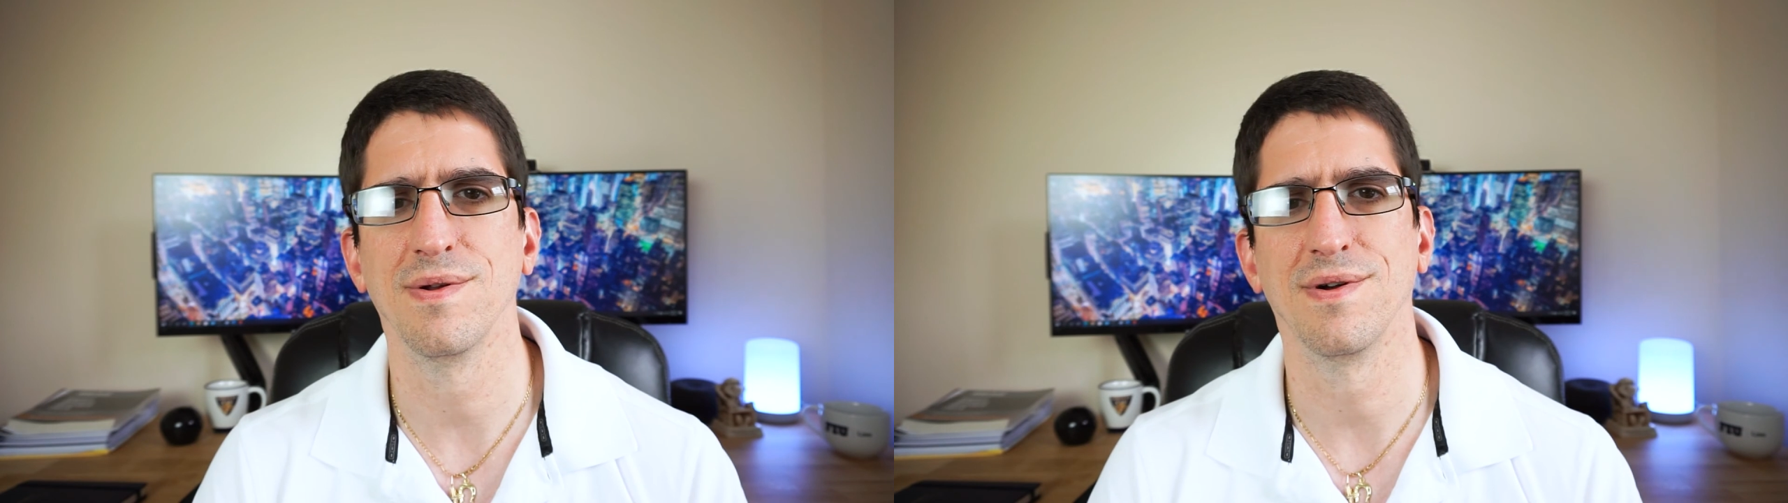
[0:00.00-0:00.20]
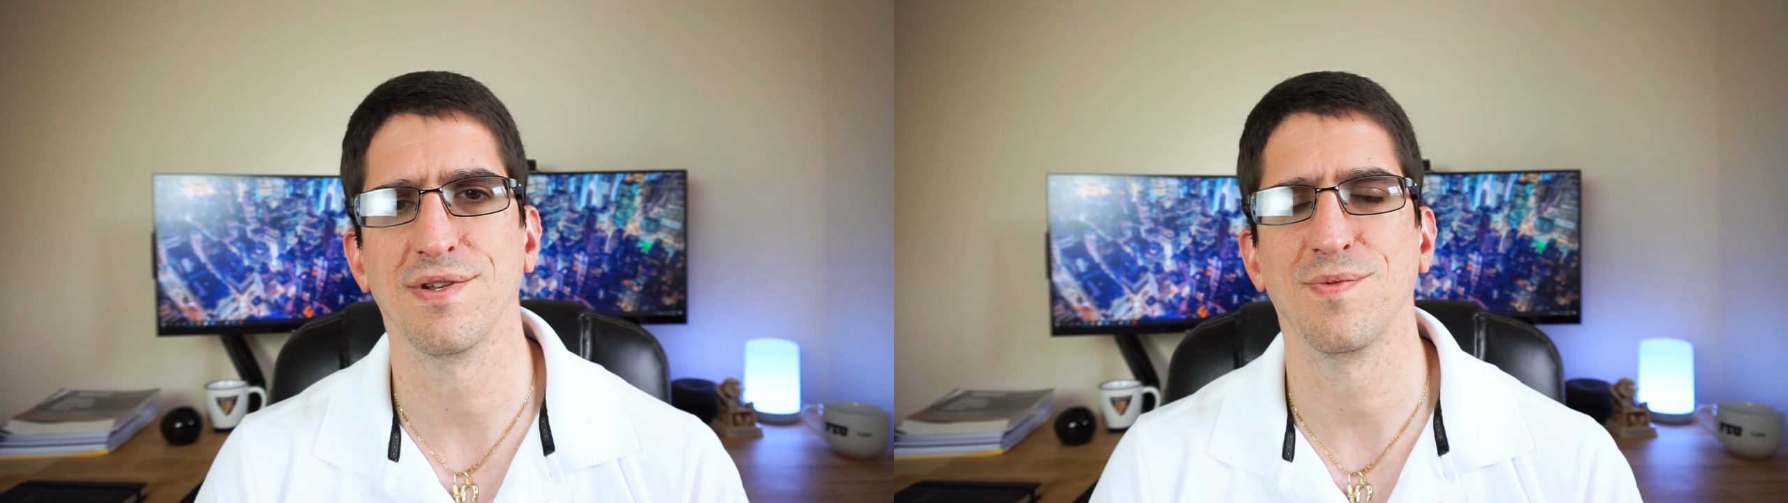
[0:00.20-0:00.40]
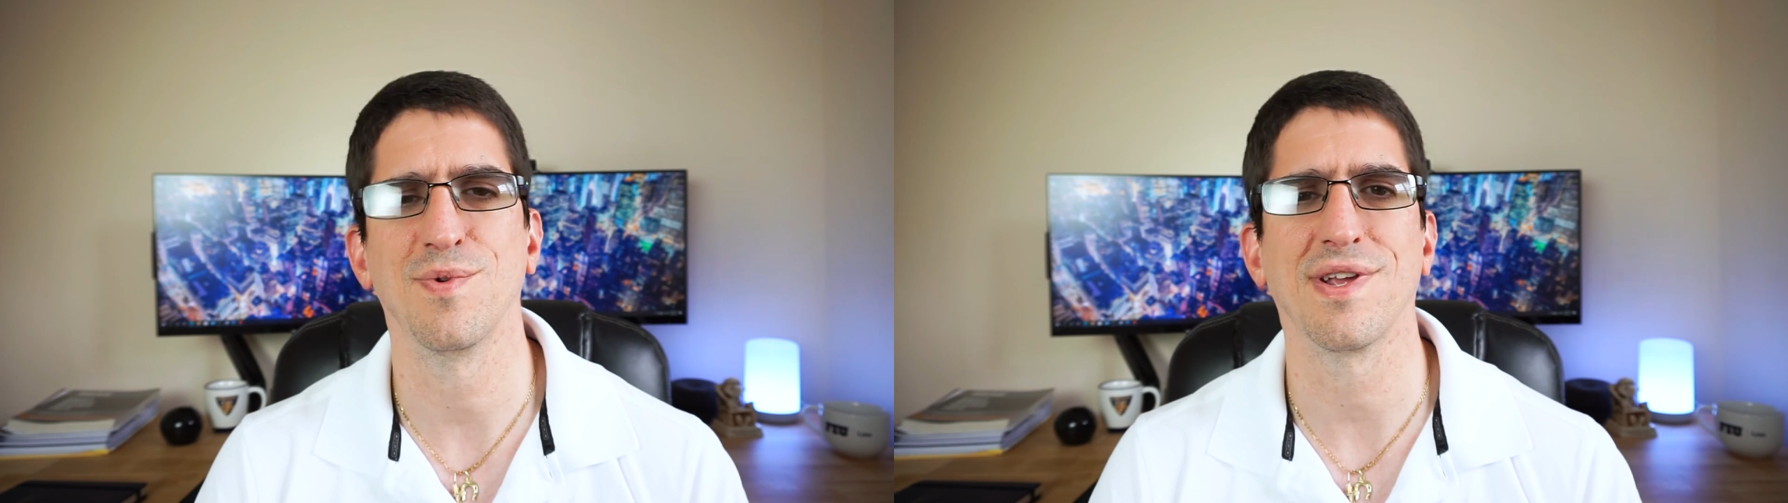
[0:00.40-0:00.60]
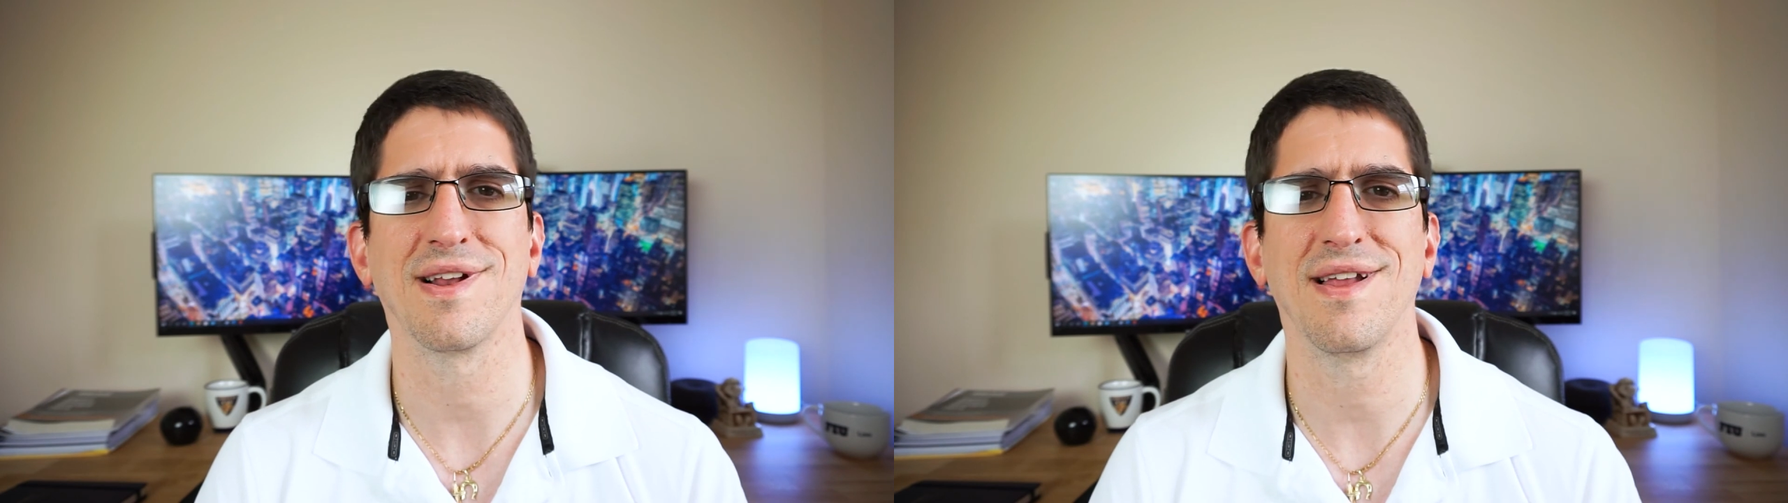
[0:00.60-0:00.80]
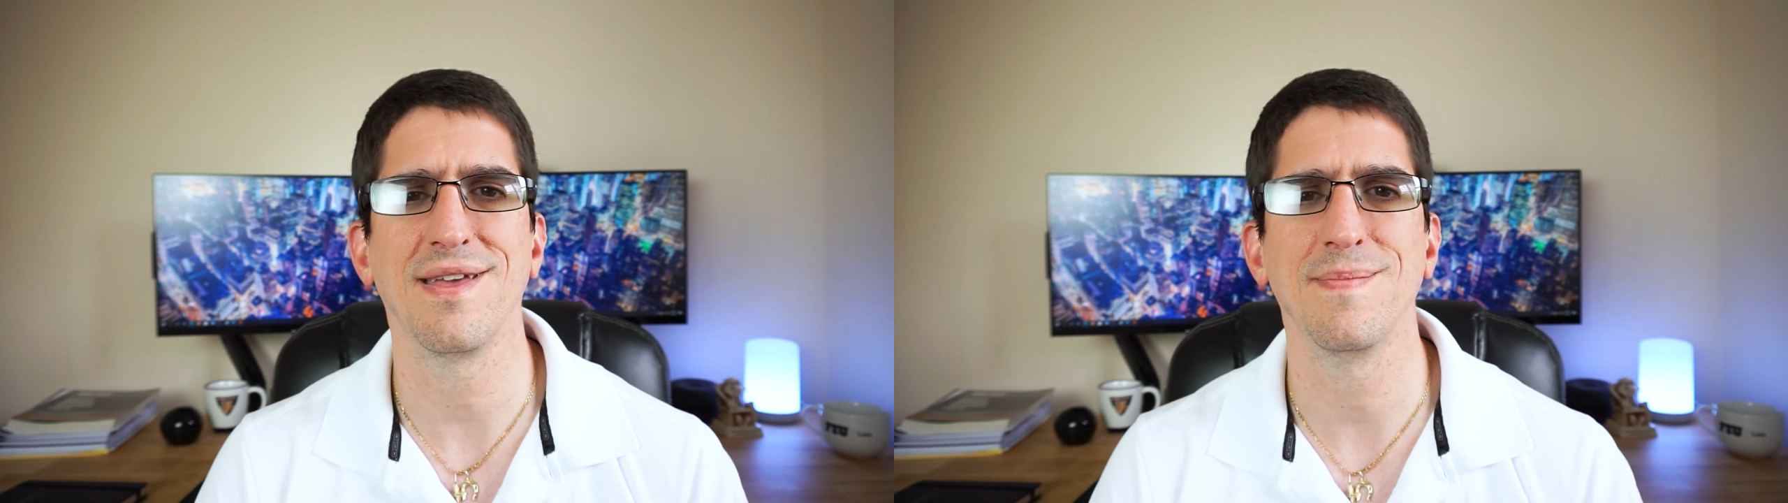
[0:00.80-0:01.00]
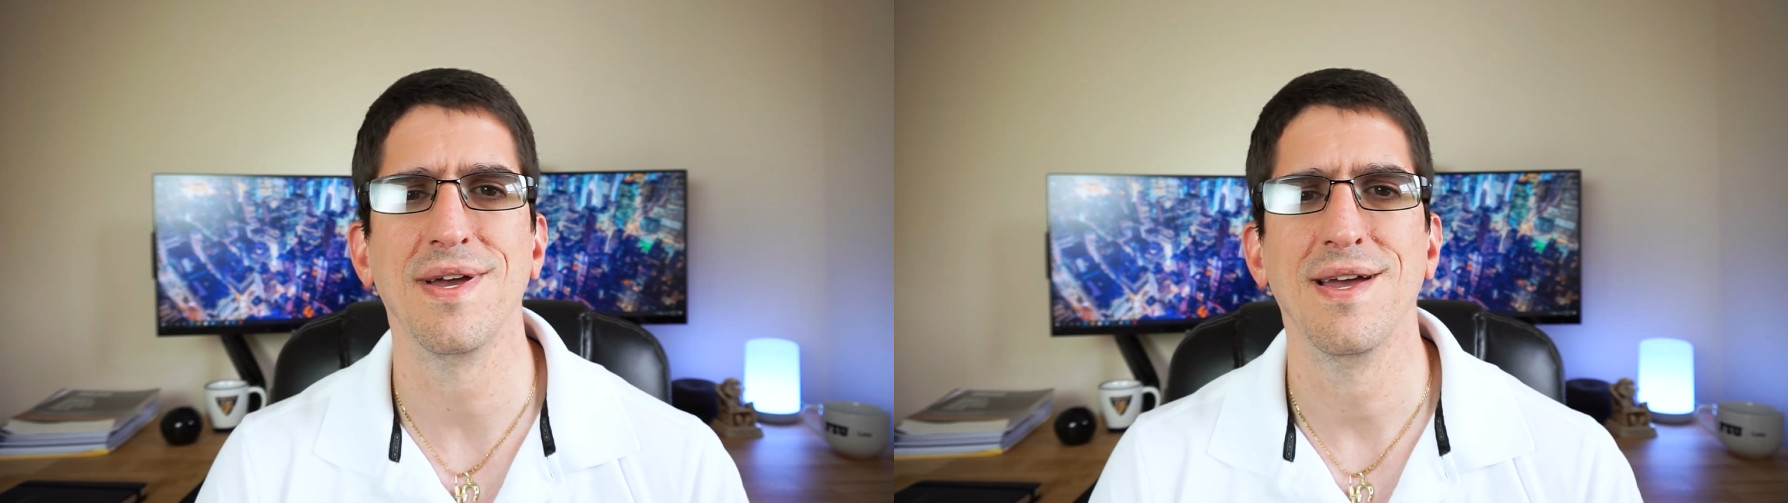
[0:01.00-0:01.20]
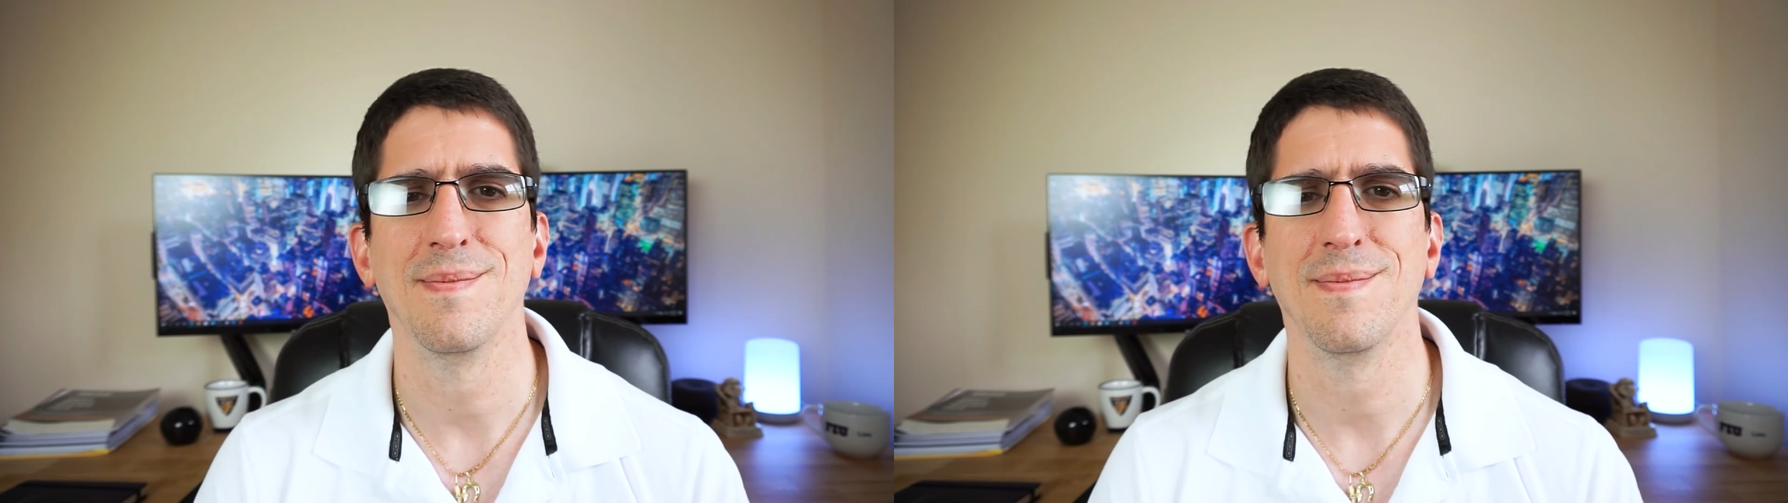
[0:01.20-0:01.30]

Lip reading: long to bring a claim,